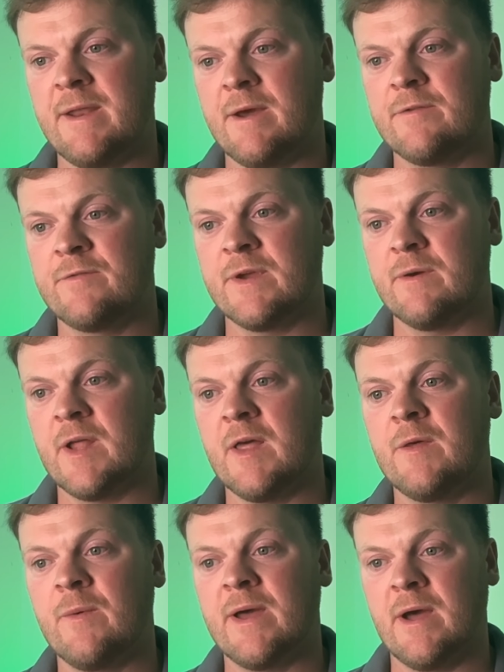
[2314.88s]
I feel
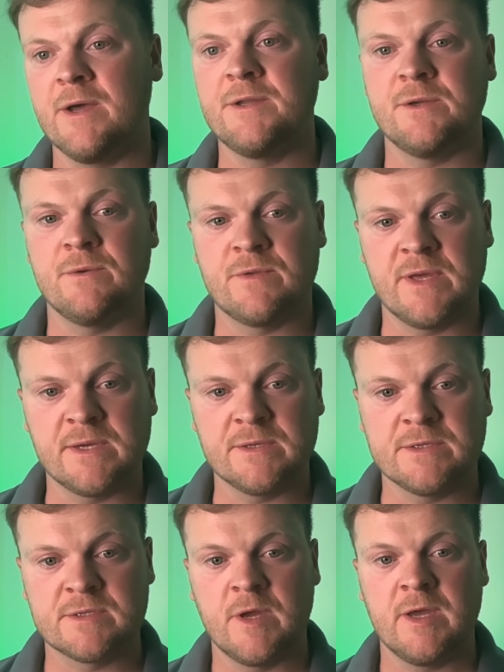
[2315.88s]
like the way I do
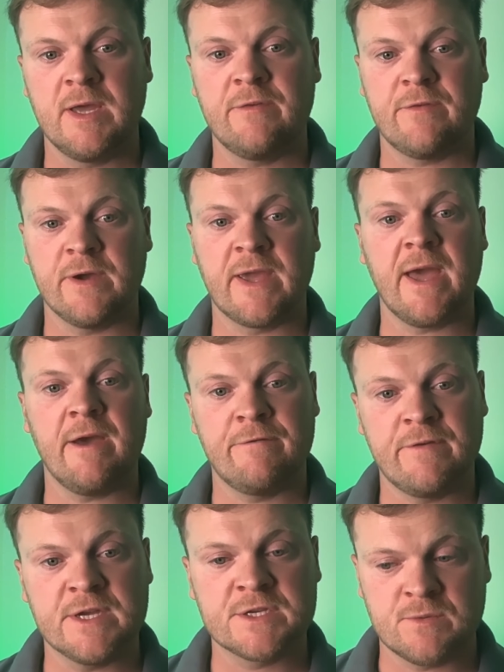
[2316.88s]
things, if I get a
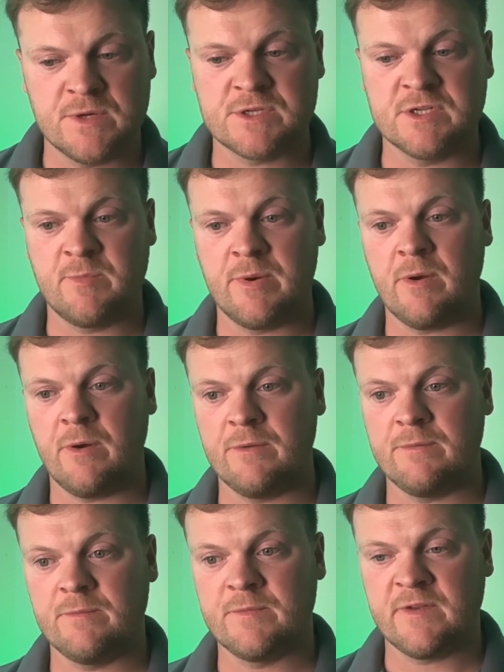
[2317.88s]
fish which is put
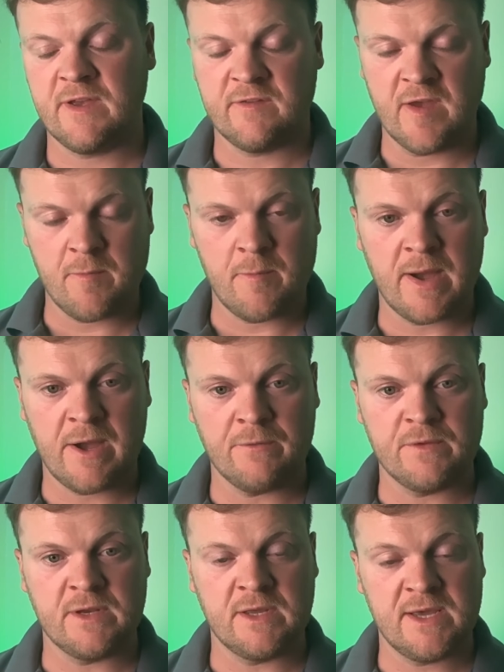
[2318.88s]
on, say,
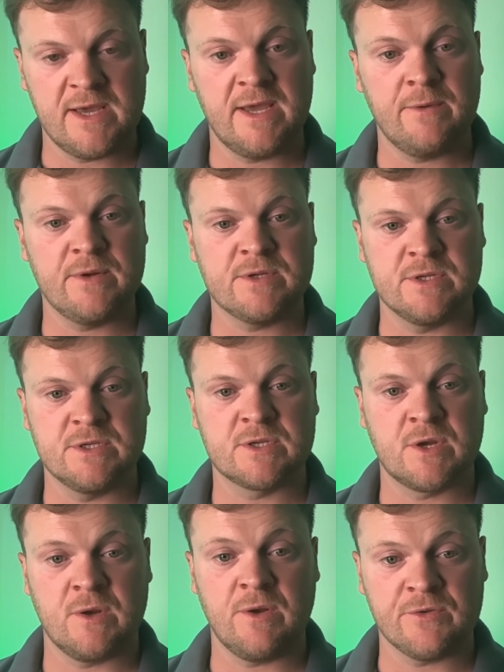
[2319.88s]
£10 in a year, which is
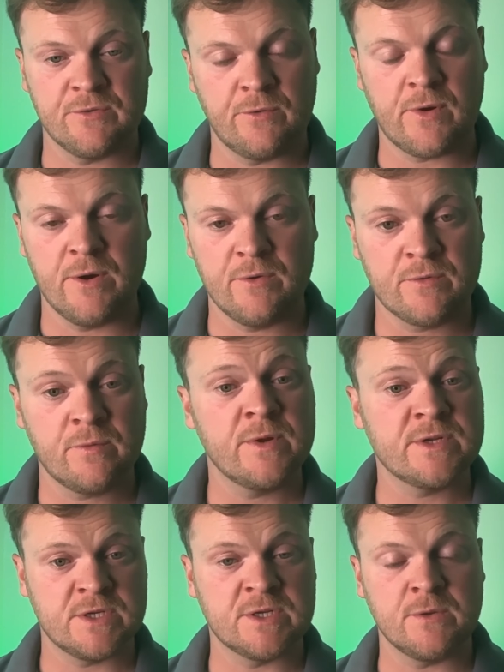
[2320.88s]
colossal growth,
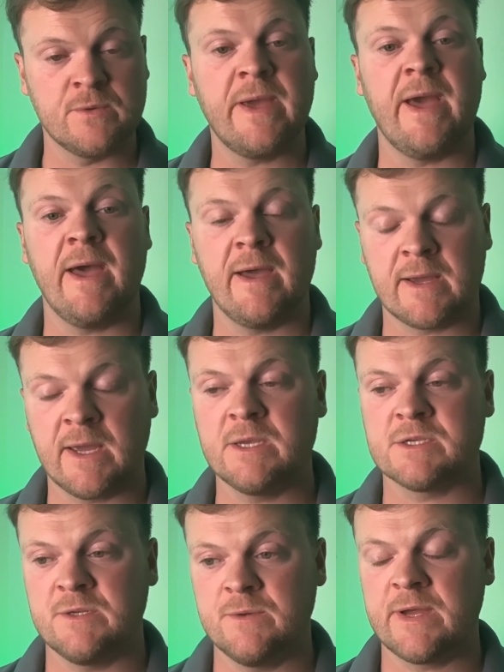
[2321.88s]
which I do get,
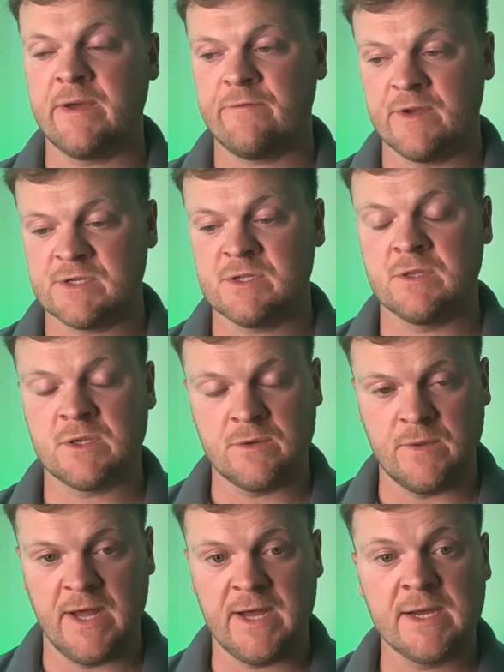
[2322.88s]
occasionally you'll get fish that
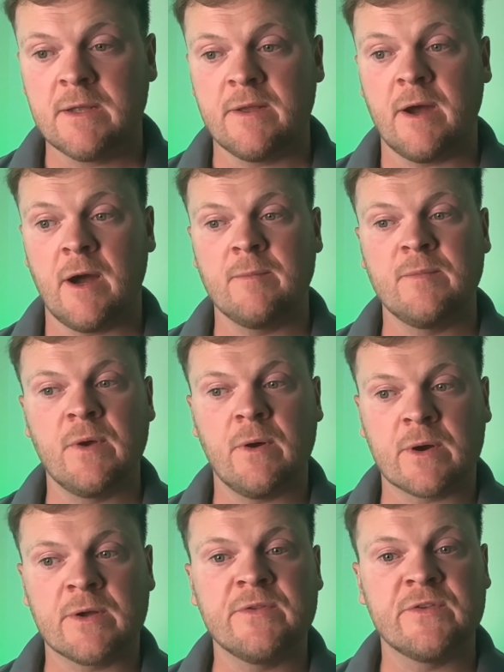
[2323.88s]
do that, I'm
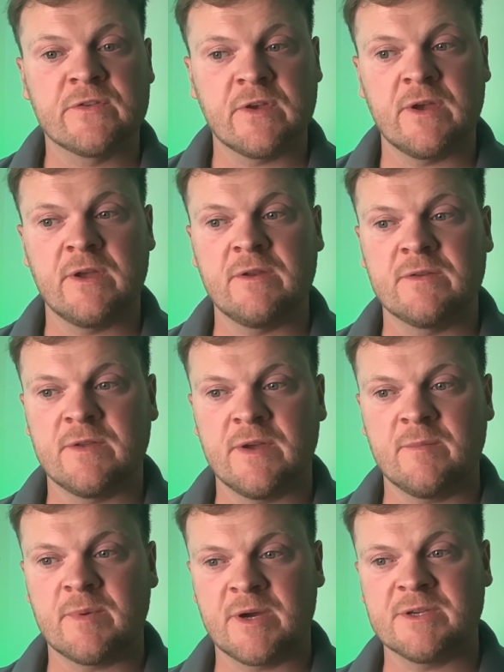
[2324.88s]
not concerned
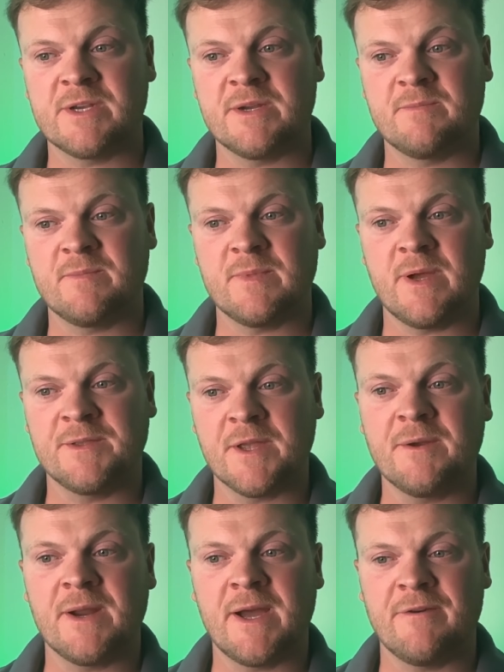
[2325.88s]
that because I
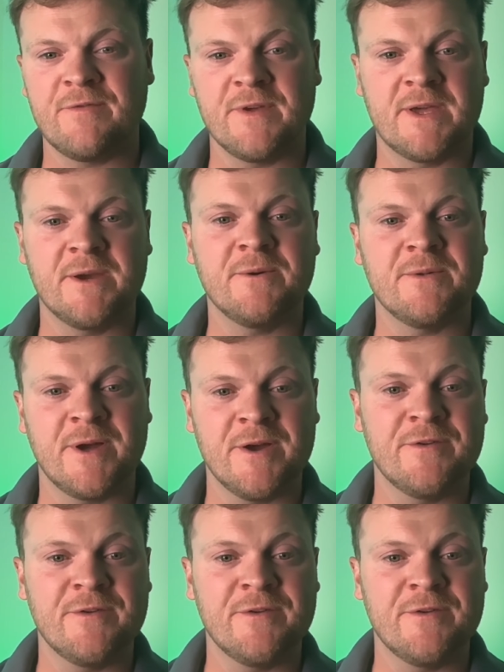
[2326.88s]
don't have the guilt that I've